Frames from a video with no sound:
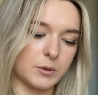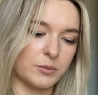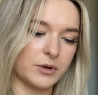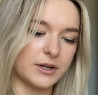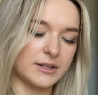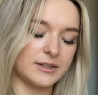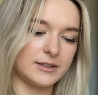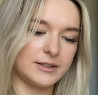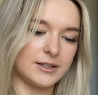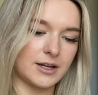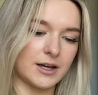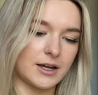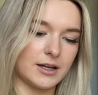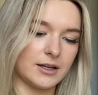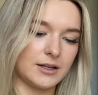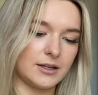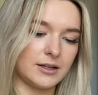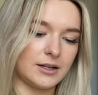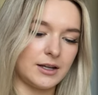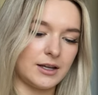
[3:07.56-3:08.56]
press
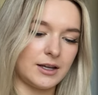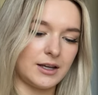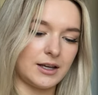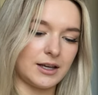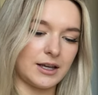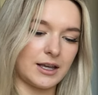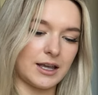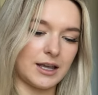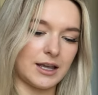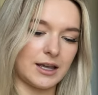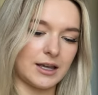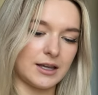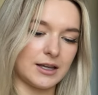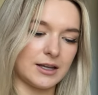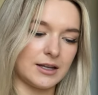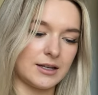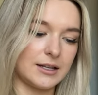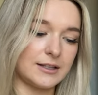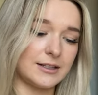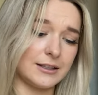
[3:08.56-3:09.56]
done
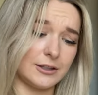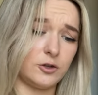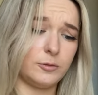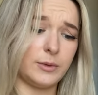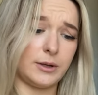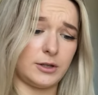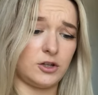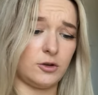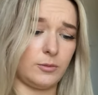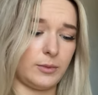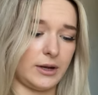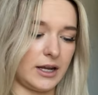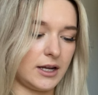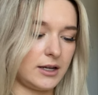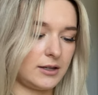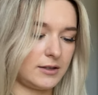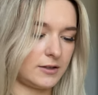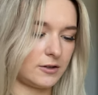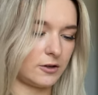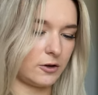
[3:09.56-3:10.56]
and it's a little bit too
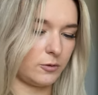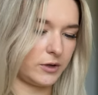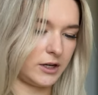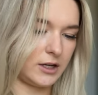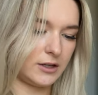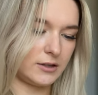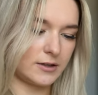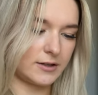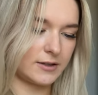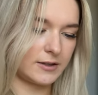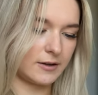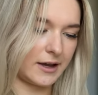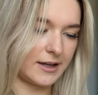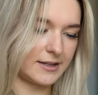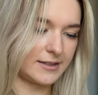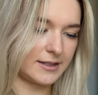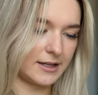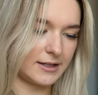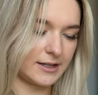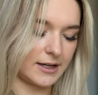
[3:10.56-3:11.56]
big. So we need to
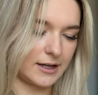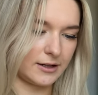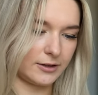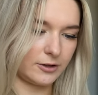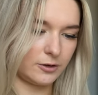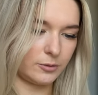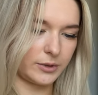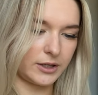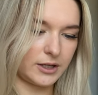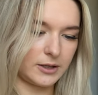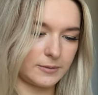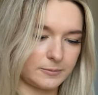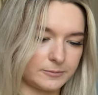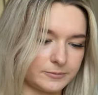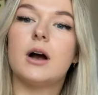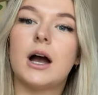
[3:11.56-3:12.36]
size that down a little bit.